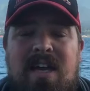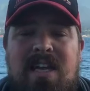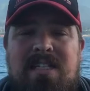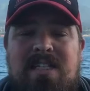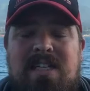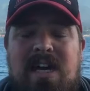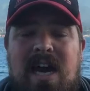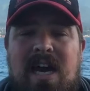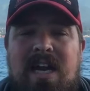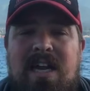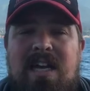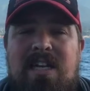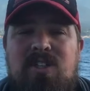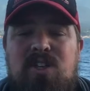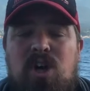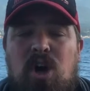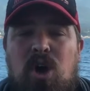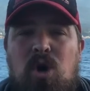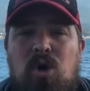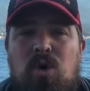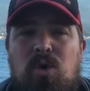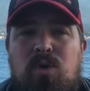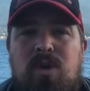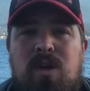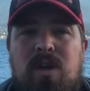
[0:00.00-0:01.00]
he's got his
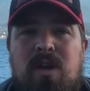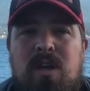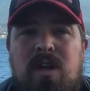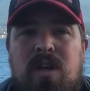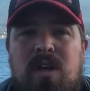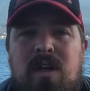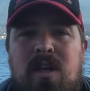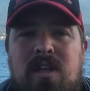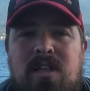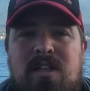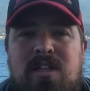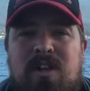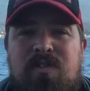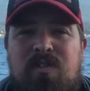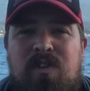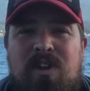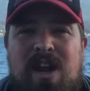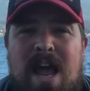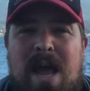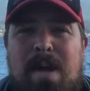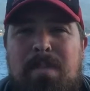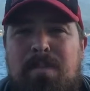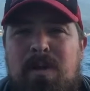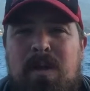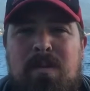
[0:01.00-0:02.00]
own different
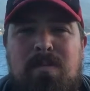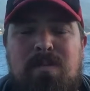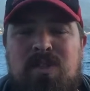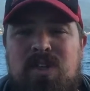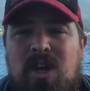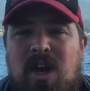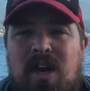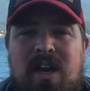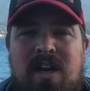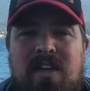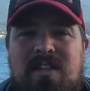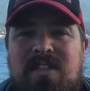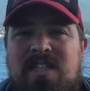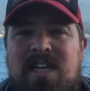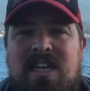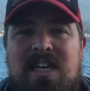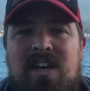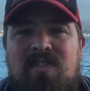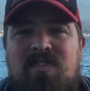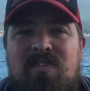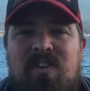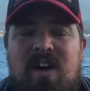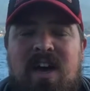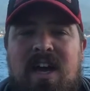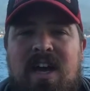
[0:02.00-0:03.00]
emblems on it
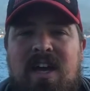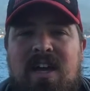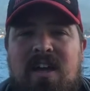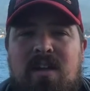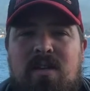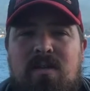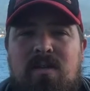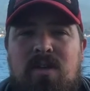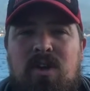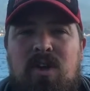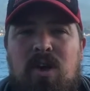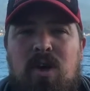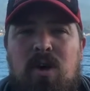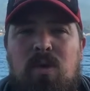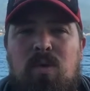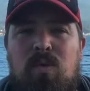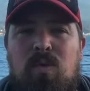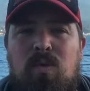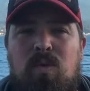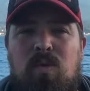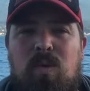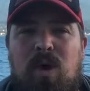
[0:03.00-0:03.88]
signifying, you know,